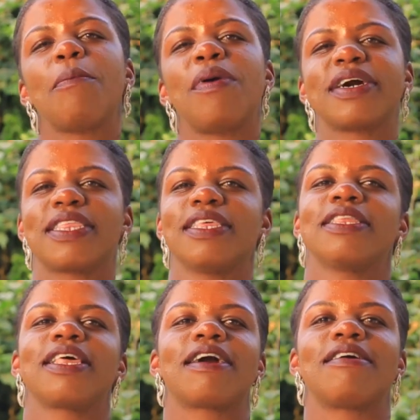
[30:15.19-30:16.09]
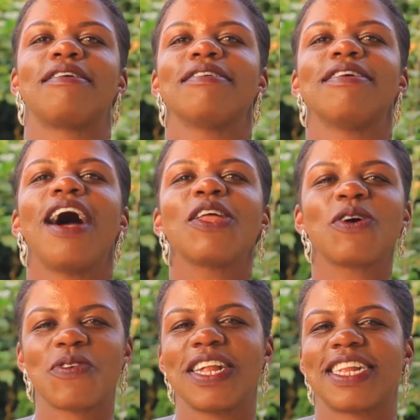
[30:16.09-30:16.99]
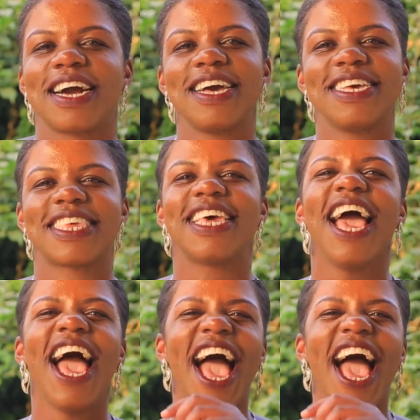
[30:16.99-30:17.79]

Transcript: Oya bagtinde. Ariko sancaka yije.